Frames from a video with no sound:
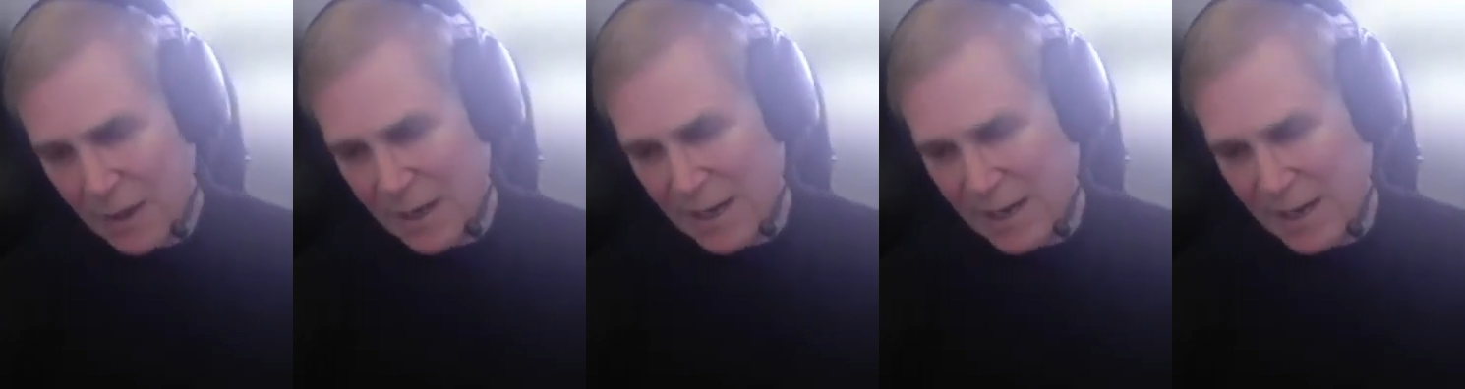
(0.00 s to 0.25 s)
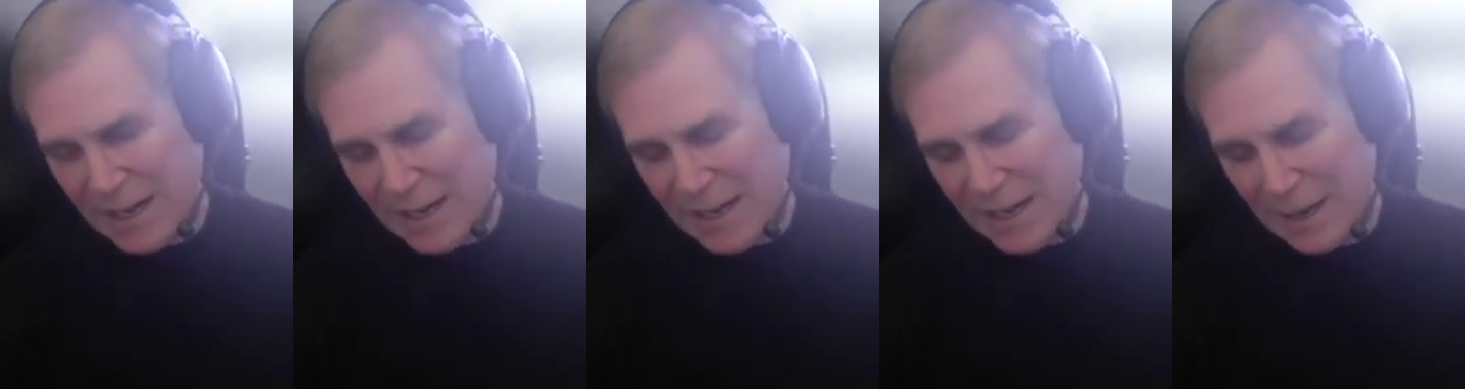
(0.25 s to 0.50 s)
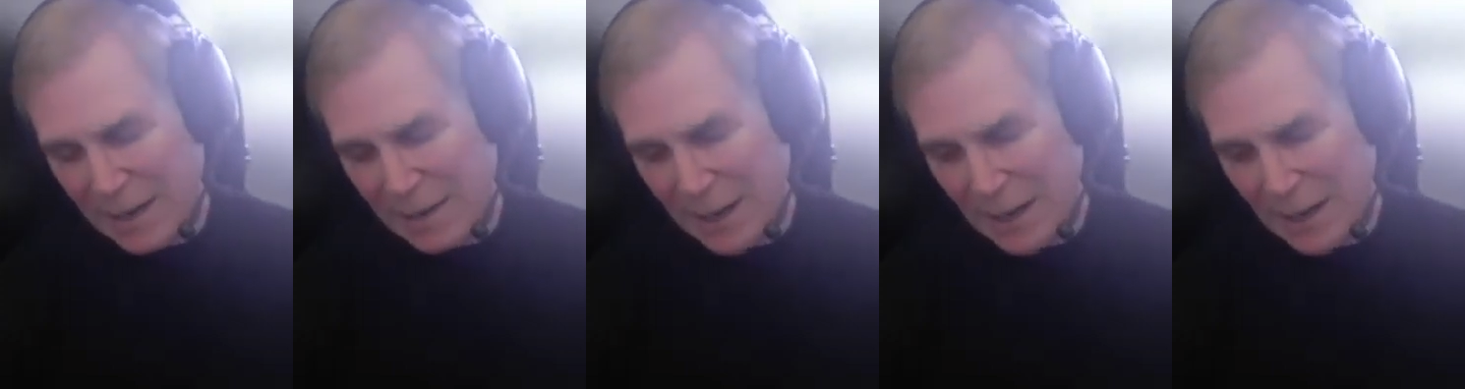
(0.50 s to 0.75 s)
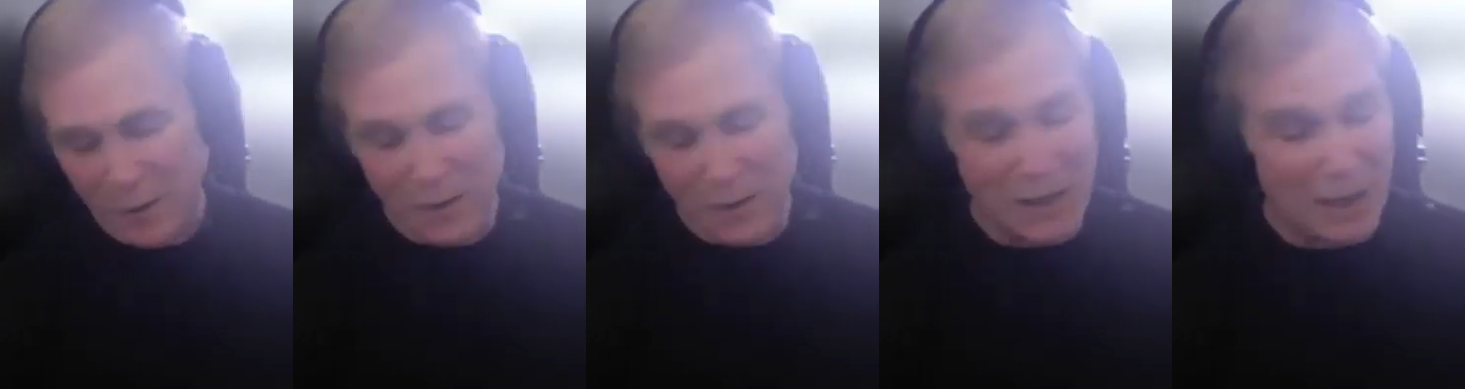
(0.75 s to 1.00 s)
uh, they
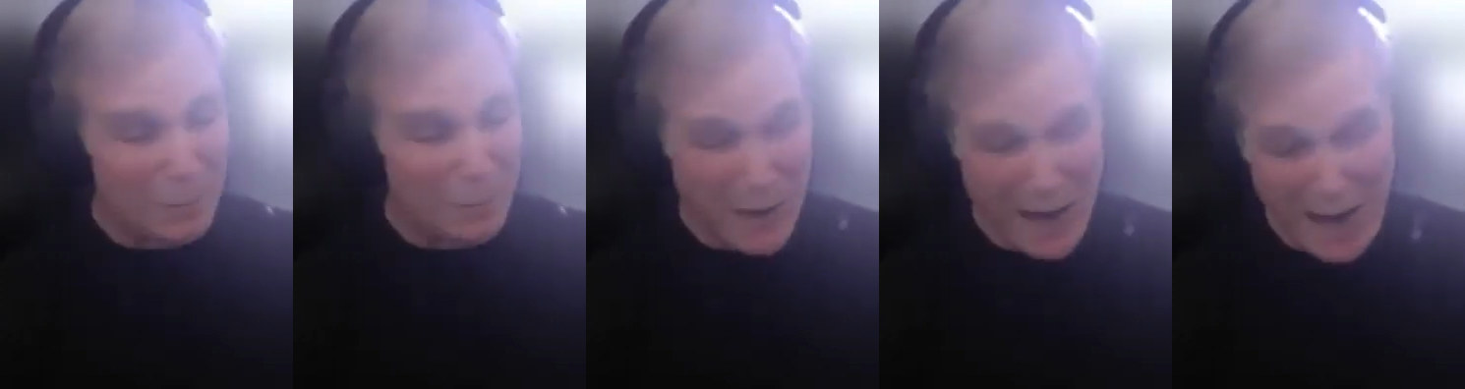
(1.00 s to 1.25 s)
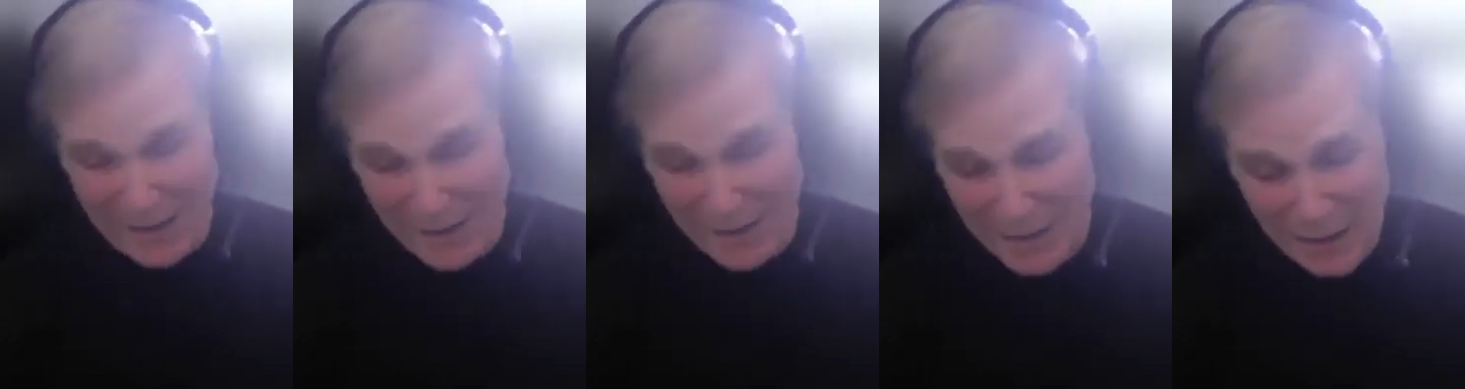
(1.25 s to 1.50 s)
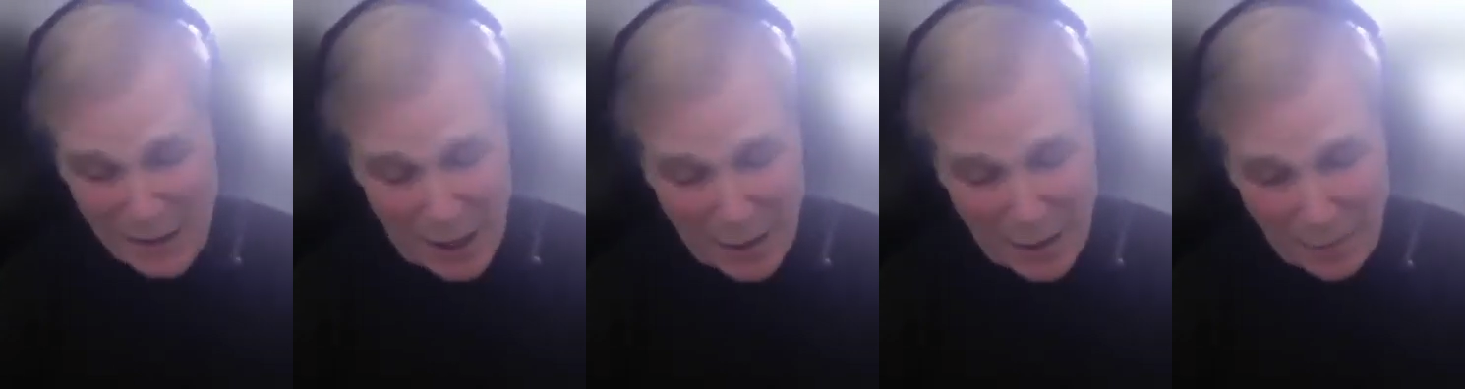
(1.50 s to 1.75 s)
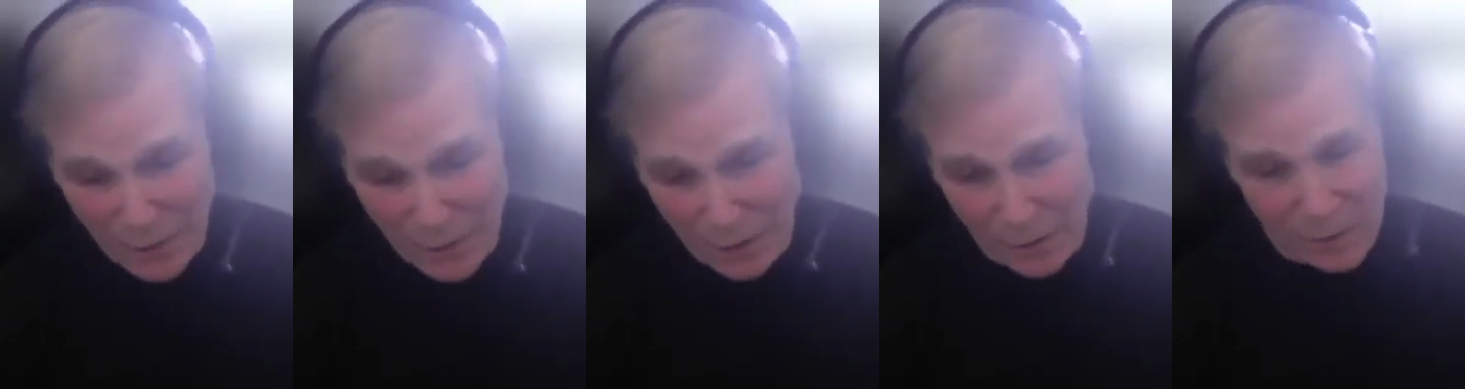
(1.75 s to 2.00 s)
don't take bad
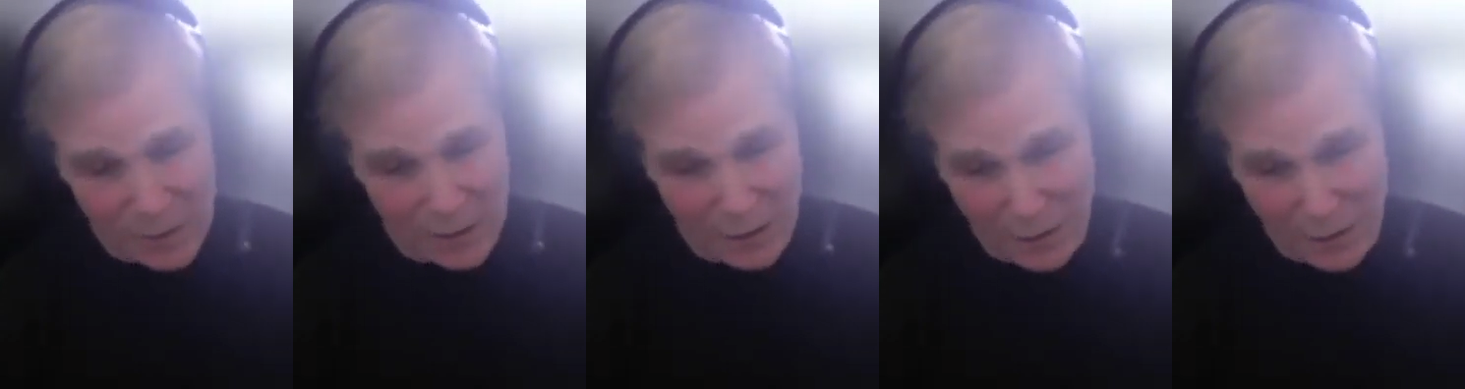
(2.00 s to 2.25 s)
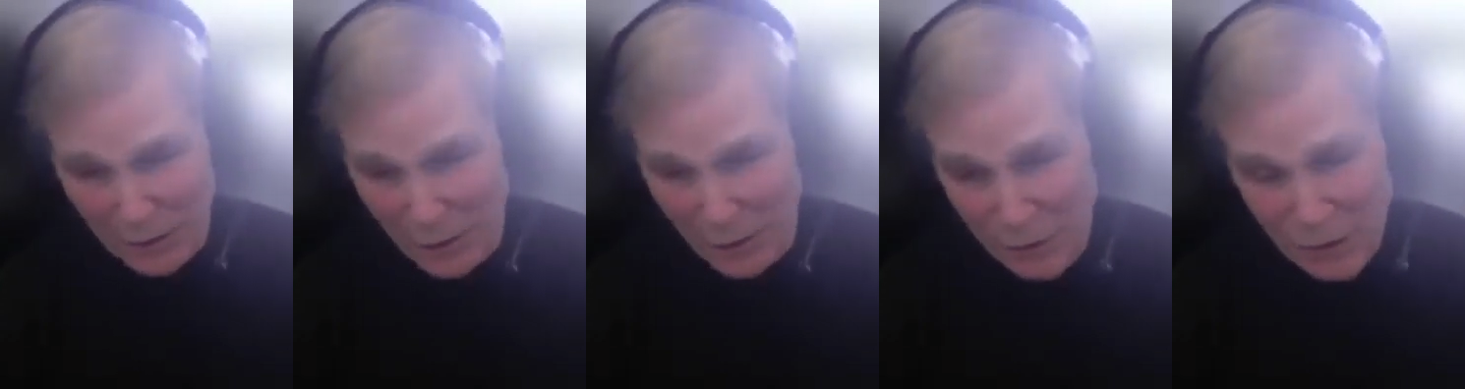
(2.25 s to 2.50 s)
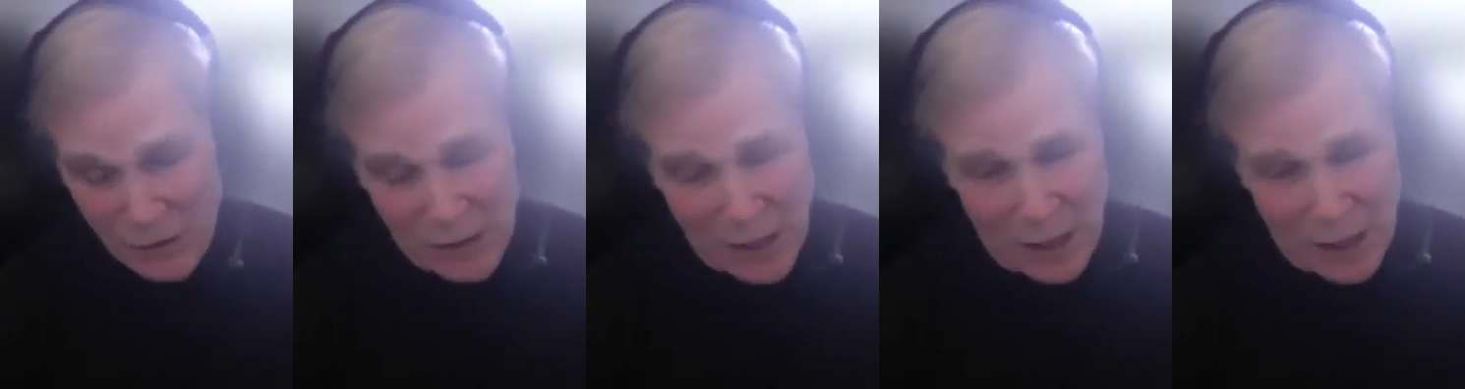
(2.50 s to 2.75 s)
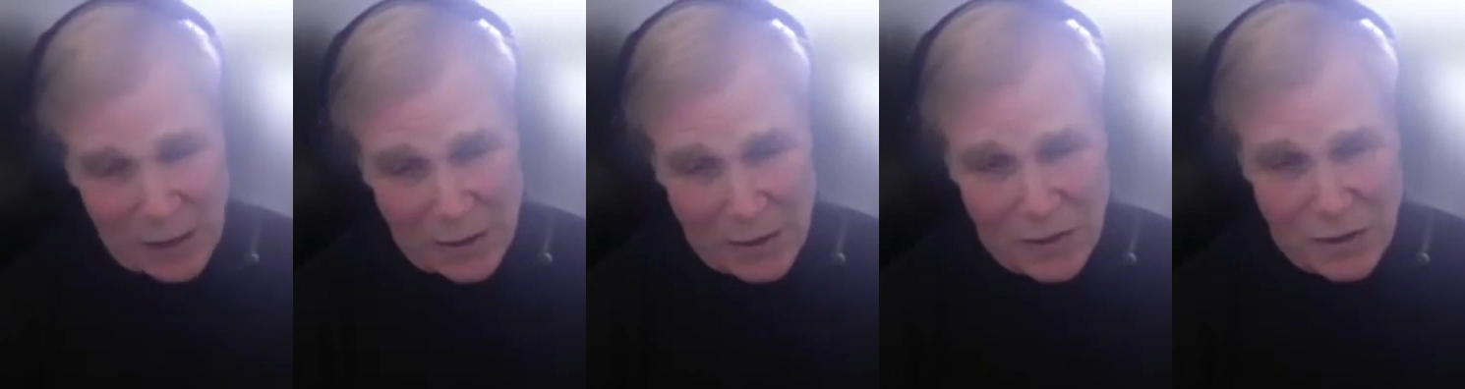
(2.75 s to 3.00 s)
stuff they don't take adult
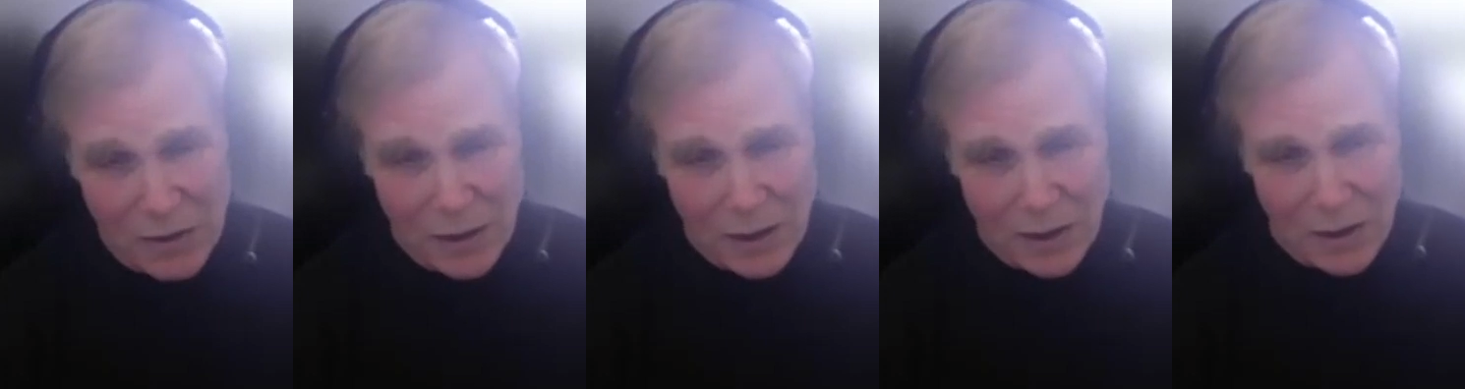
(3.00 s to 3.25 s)
sites